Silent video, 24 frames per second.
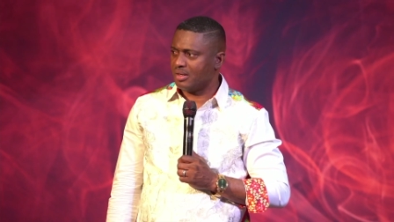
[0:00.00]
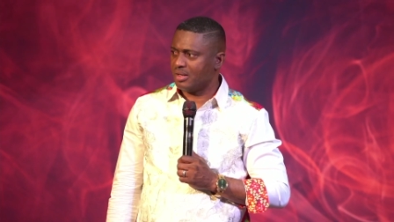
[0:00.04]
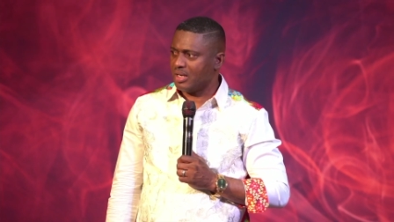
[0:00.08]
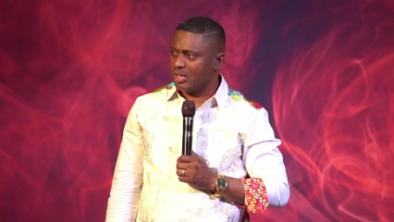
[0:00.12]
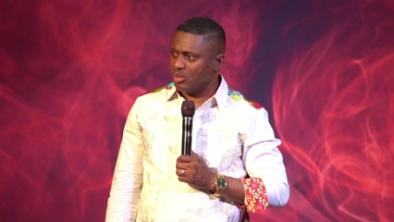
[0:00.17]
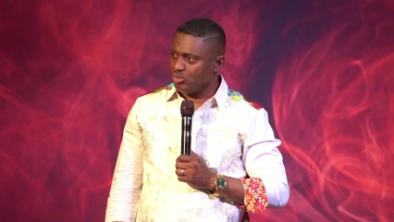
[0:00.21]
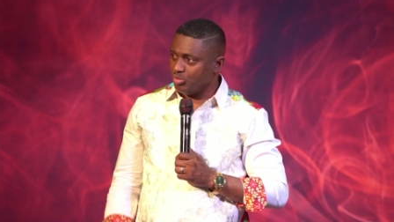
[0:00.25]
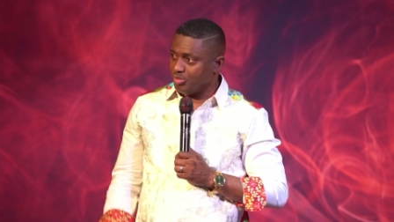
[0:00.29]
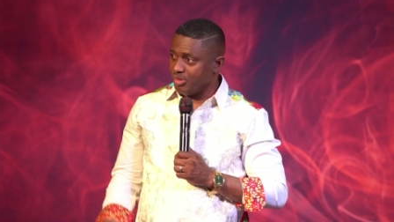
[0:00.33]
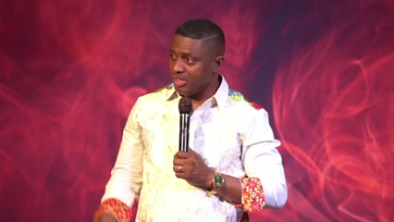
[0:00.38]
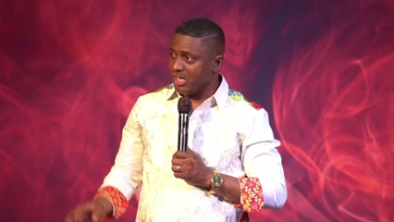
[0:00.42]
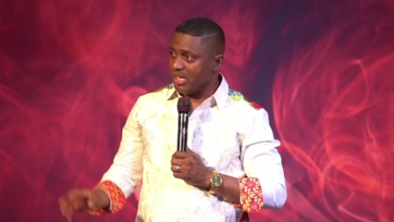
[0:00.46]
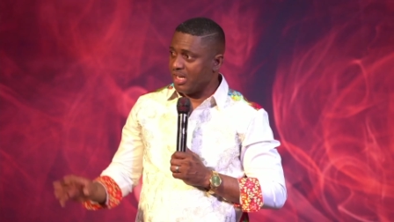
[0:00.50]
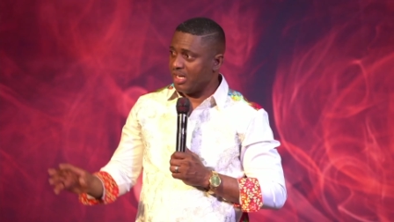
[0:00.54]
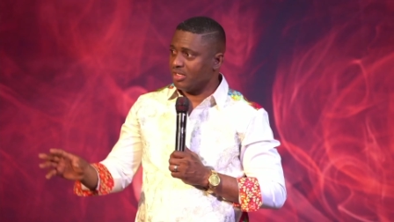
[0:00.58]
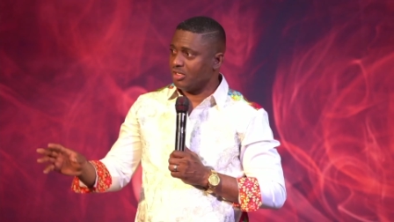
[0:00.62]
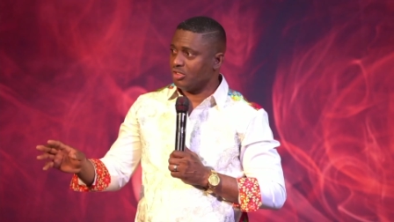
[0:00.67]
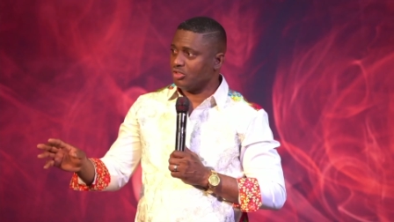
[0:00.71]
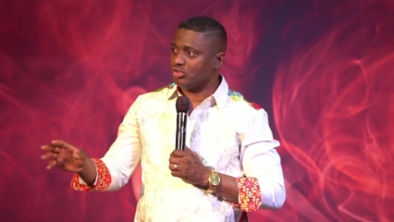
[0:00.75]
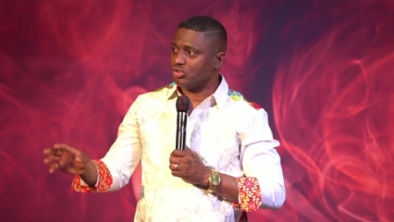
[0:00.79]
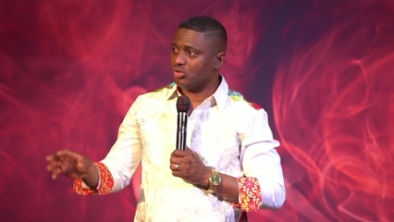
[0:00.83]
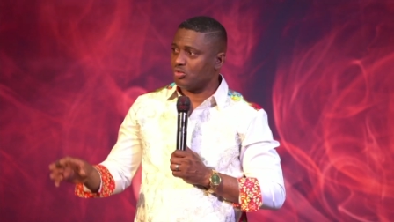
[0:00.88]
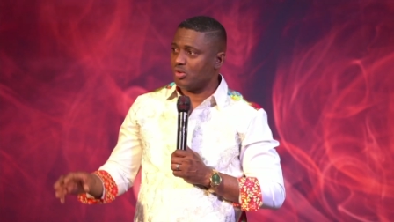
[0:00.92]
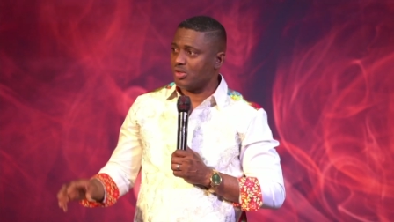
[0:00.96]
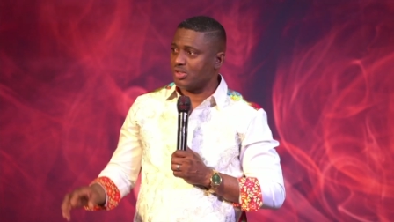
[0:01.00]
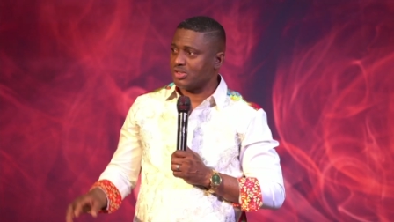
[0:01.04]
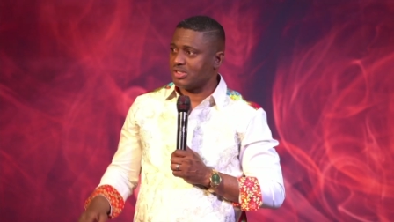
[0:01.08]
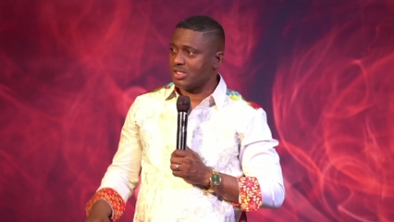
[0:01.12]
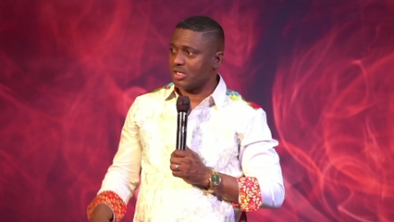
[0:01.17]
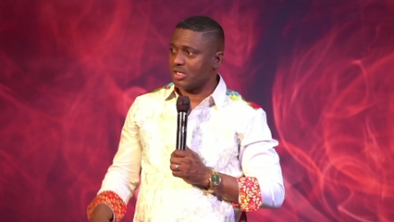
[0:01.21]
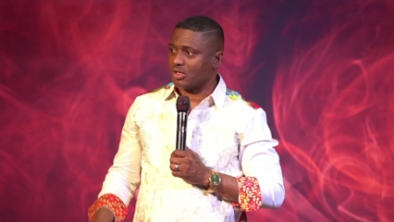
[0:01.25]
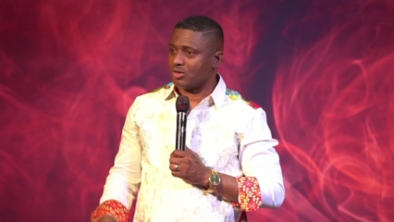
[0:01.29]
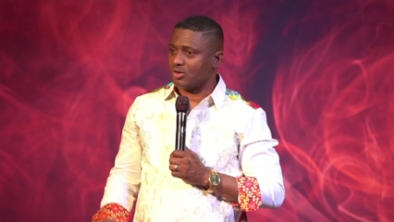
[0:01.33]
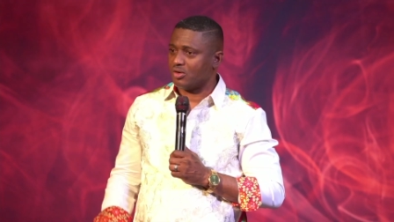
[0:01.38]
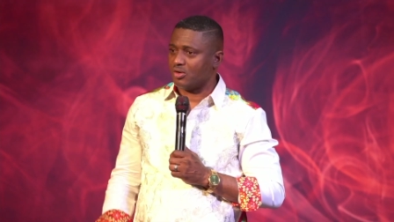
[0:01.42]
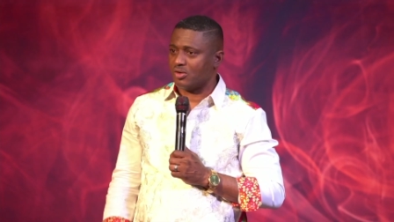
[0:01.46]
And we'll be heading towards the
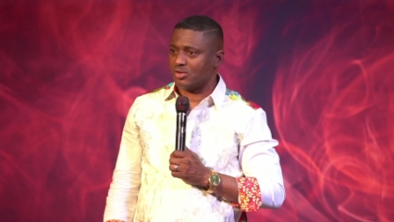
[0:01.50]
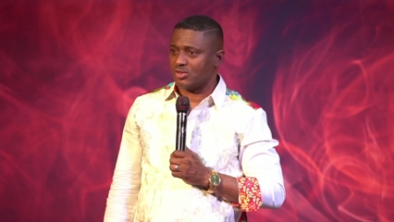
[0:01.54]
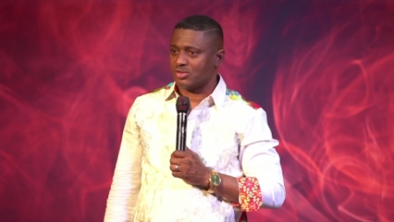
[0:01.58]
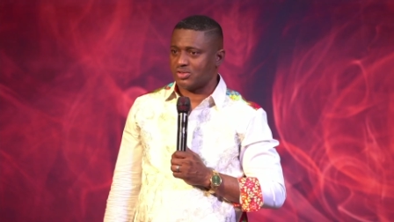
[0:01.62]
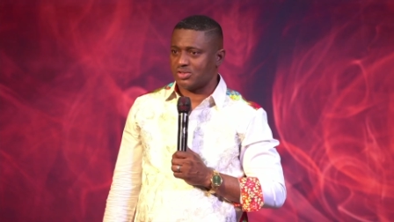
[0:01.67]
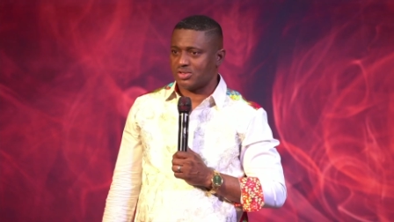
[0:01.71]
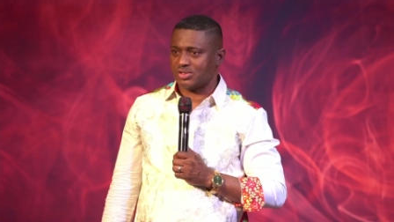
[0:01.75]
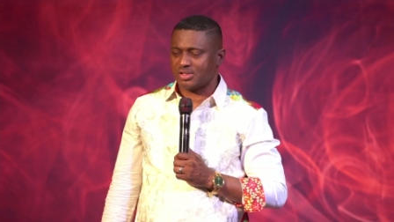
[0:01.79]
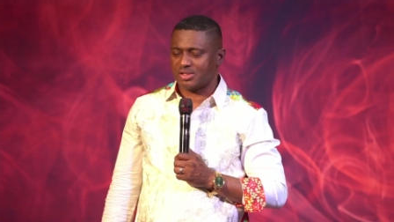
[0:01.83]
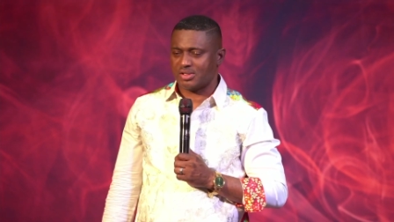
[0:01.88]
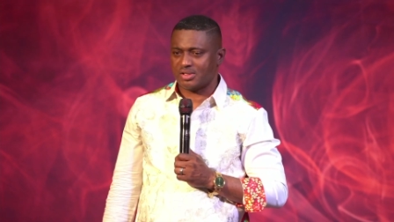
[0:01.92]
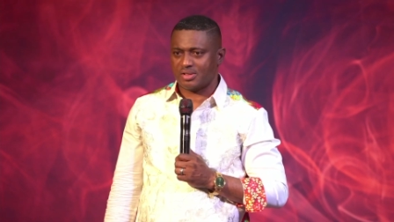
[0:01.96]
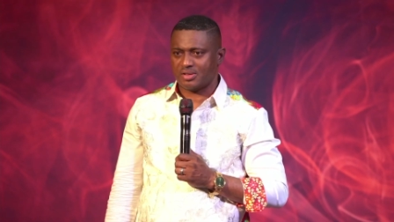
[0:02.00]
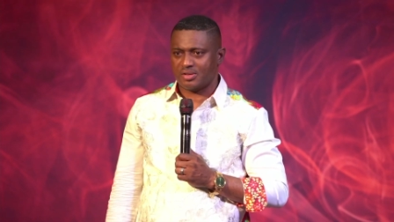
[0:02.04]
cross,